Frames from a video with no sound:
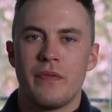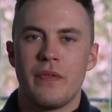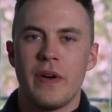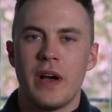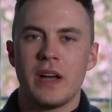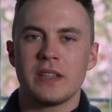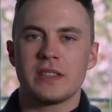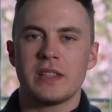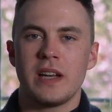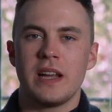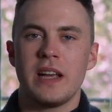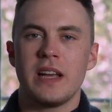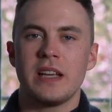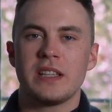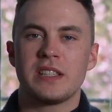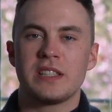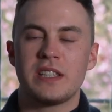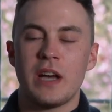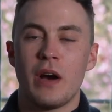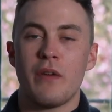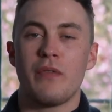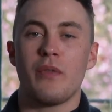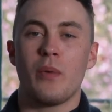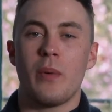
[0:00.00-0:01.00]
Firstly,
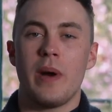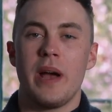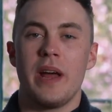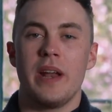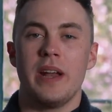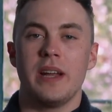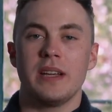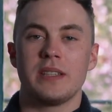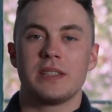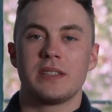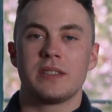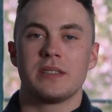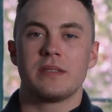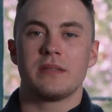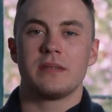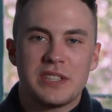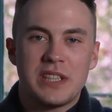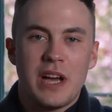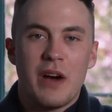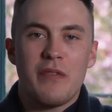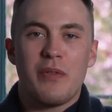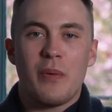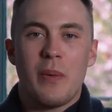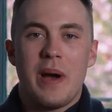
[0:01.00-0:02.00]
self-awareness.
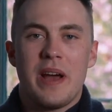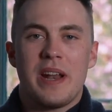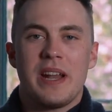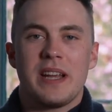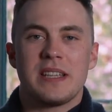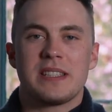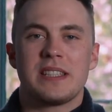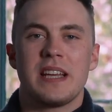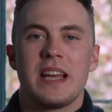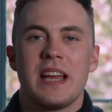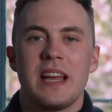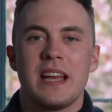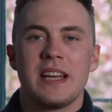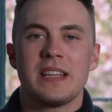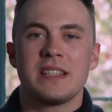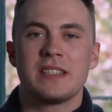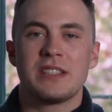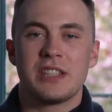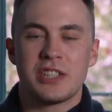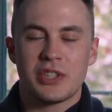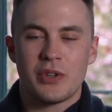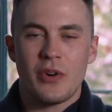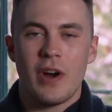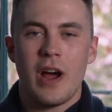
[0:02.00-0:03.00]
Self-awareness is
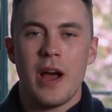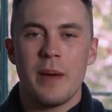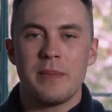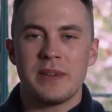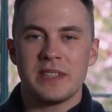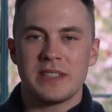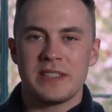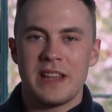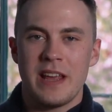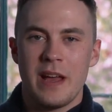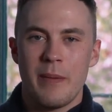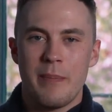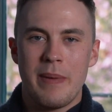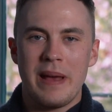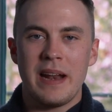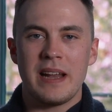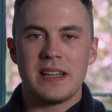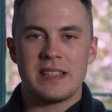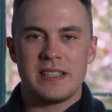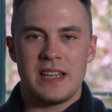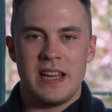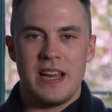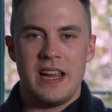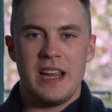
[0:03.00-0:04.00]
described as the
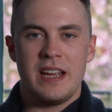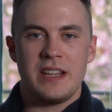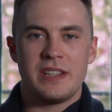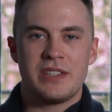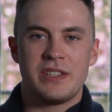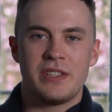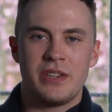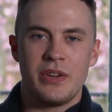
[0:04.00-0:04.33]
ability